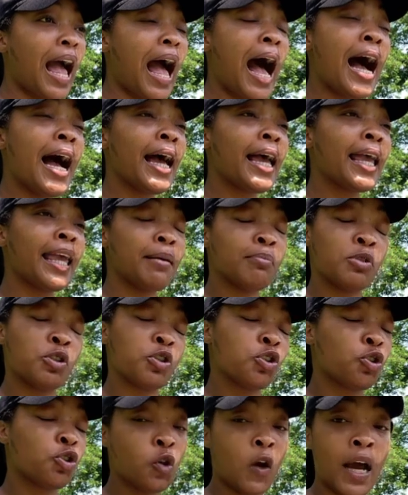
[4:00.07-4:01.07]
I am
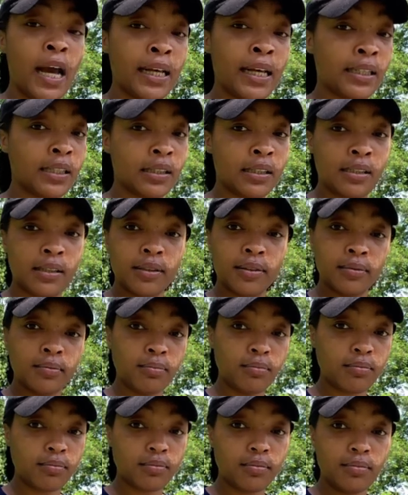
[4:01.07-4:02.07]
stressed.
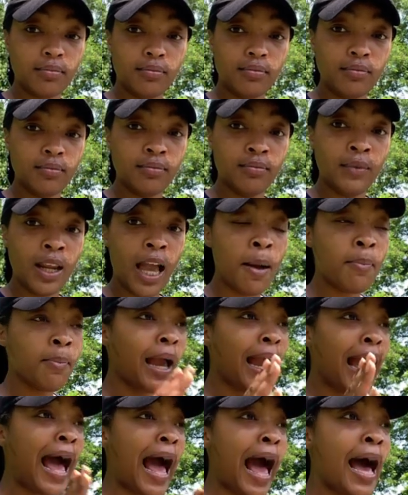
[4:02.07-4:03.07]
I'm
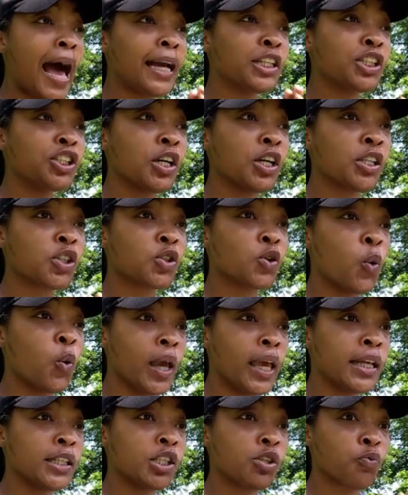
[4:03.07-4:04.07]
like, I just
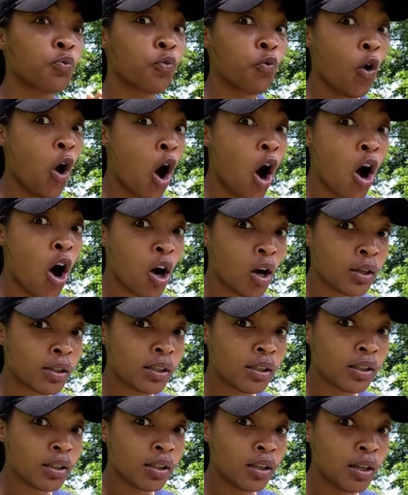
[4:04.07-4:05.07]
quit
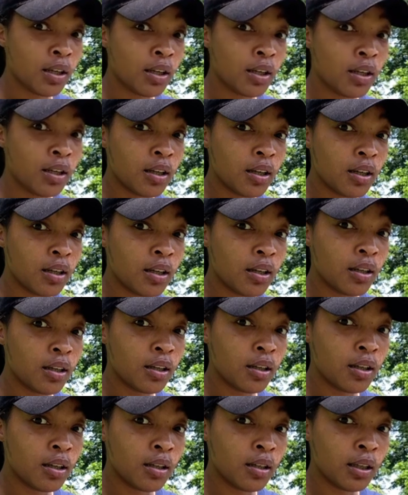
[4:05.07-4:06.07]
Ross.
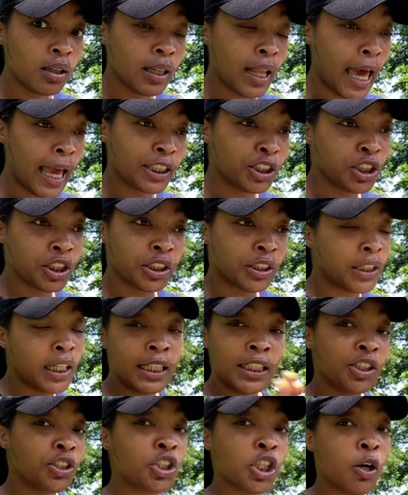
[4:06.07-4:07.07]
Like, just
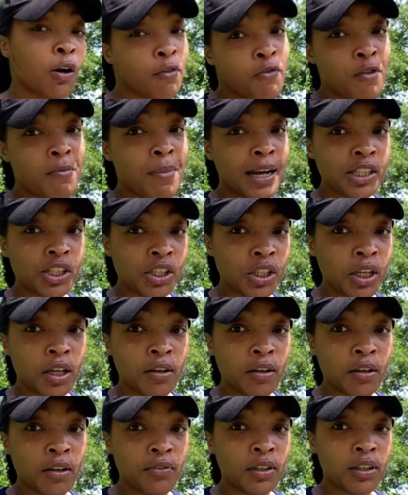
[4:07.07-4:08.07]
didn't show up for my
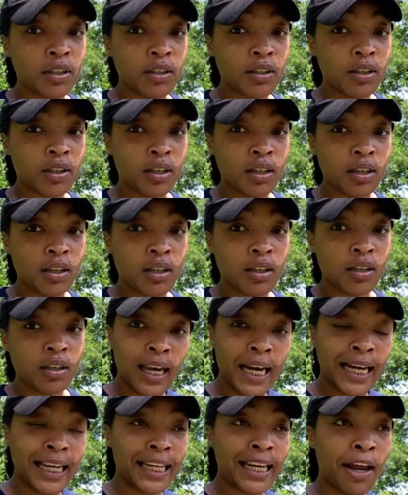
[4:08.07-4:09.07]
shift.
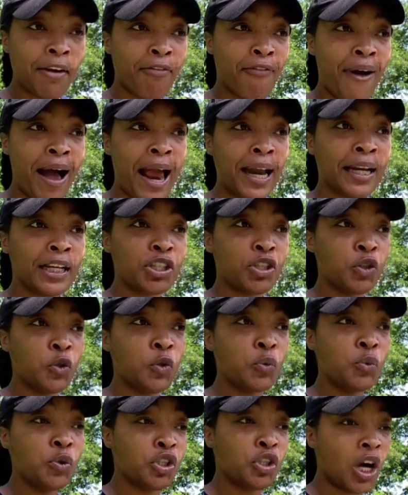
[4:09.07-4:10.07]
And then I find a
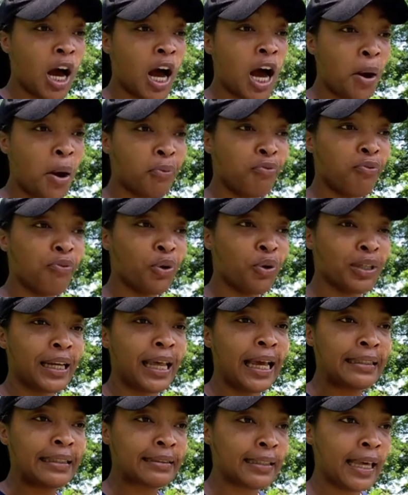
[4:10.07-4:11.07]
new job four
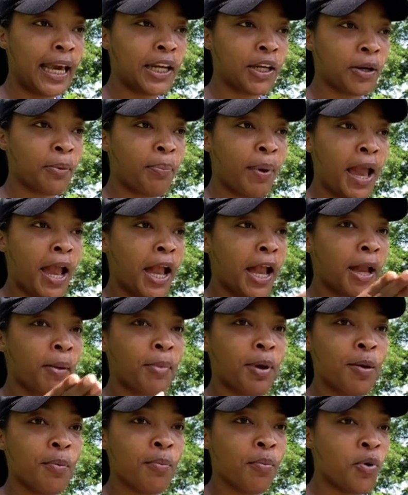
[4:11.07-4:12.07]
days later,
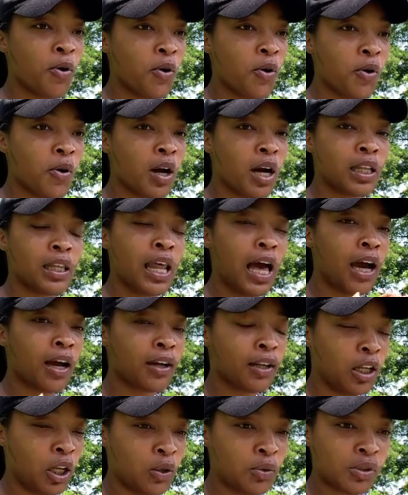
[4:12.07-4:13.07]
paying me more, a lot
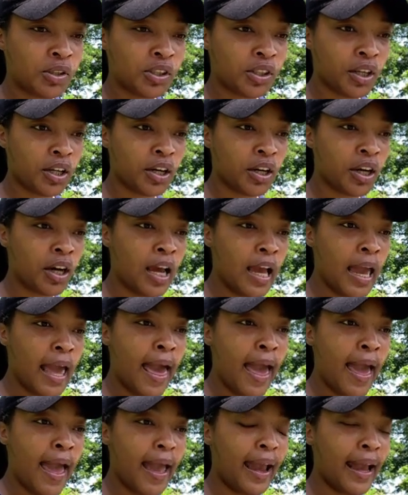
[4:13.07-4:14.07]
closer,
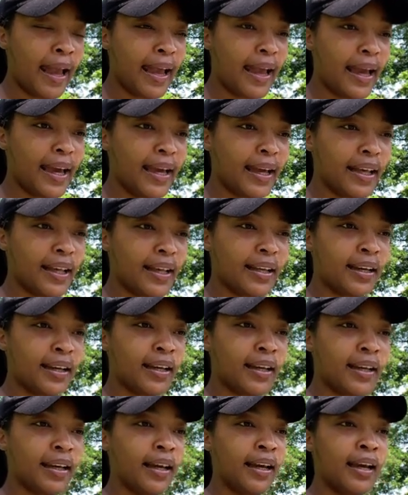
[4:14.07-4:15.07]

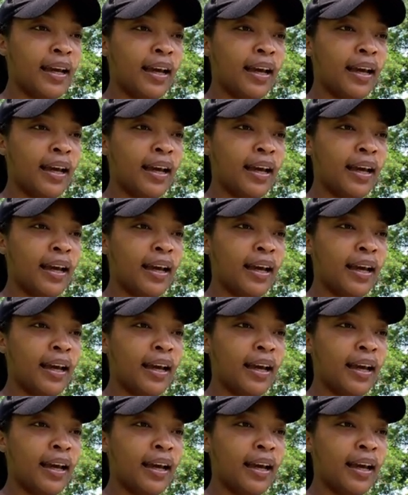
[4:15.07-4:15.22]
and